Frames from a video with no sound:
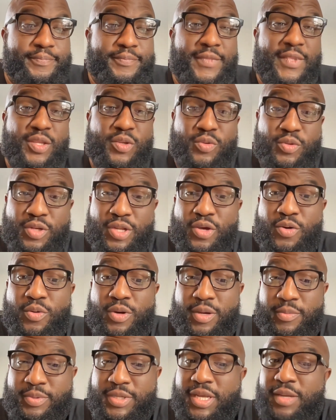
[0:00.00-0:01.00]
You know
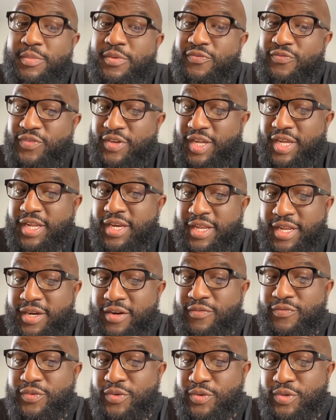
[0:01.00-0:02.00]
I'm coming for that
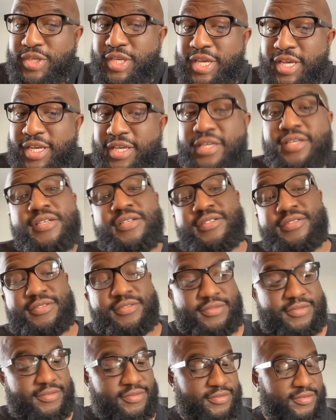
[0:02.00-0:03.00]
interview, yay.
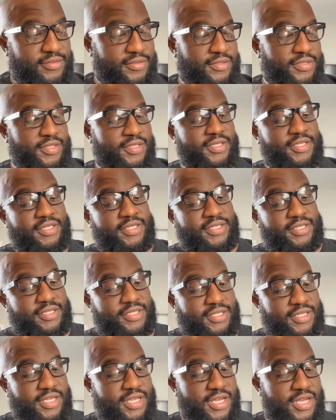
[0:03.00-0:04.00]

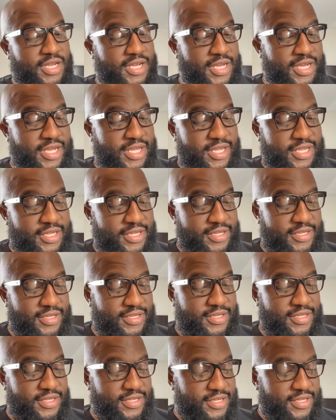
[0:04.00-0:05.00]
All
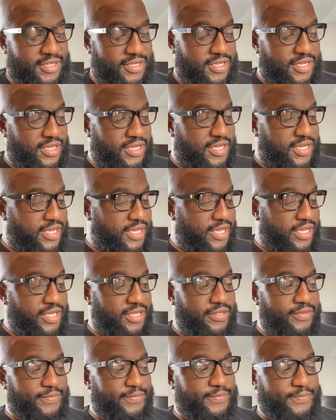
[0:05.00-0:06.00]
right.
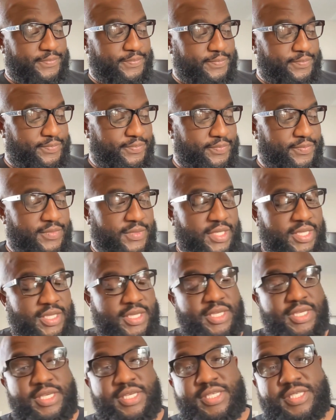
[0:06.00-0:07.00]

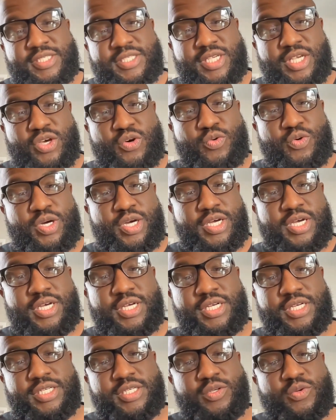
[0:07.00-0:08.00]
So
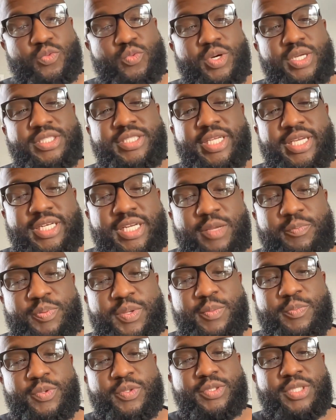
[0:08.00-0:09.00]
one thing that
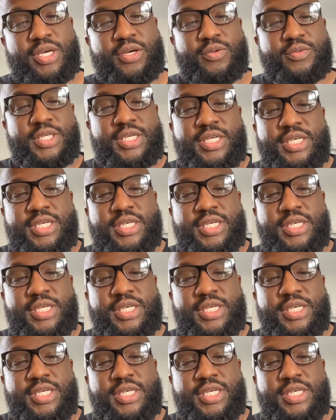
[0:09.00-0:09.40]
people don't